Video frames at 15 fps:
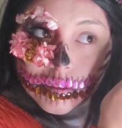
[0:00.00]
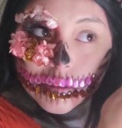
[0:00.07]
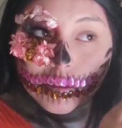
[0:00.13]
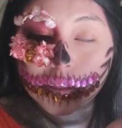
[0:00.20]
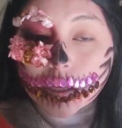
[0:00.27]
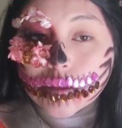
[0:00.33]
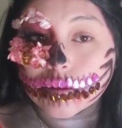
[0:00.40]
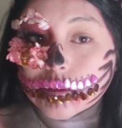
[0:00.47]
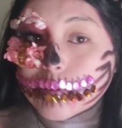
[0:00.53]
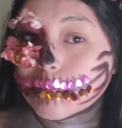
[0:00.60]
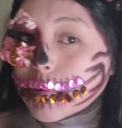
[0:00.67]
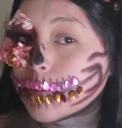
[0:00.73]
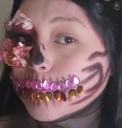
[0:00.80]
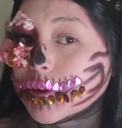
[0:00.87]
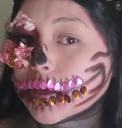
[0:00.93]
de donde
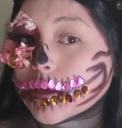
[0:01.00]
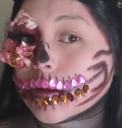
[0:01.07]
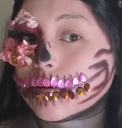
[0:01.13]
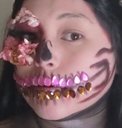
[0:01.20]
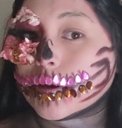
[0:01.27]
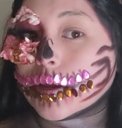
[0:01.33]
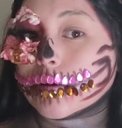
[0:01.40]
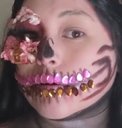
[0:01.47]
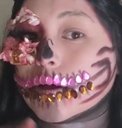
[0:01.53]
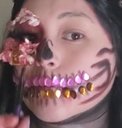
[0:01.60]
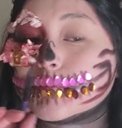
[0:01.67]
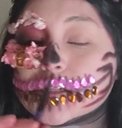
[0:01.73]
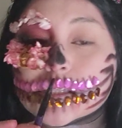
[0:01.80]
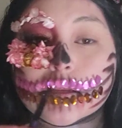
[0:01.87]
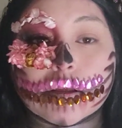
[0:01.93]
me apliqué lo negro.
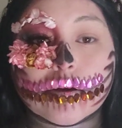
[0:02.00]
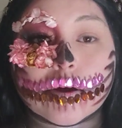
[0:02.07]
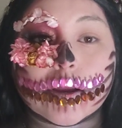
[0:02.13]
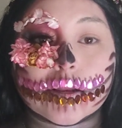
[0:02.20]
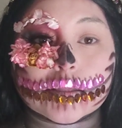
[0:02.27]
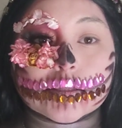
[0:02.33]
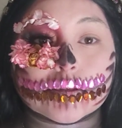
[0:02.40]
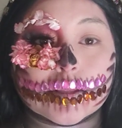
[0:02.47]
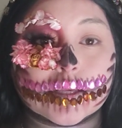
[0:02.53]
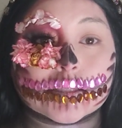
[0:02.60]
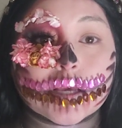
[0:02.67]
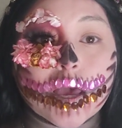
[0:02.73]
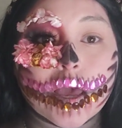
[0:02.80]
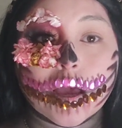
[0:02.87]
I'm just going to go ahead and do this